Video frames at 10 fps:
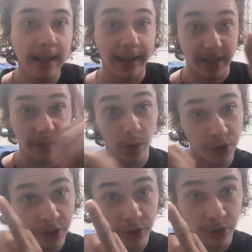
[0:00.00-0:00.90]
that's the
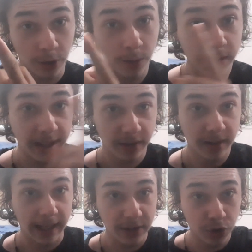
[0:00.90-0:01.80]
version control, that
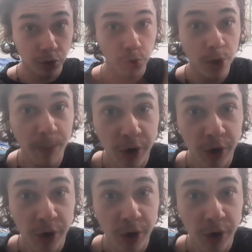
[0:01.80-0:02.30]
has screwed me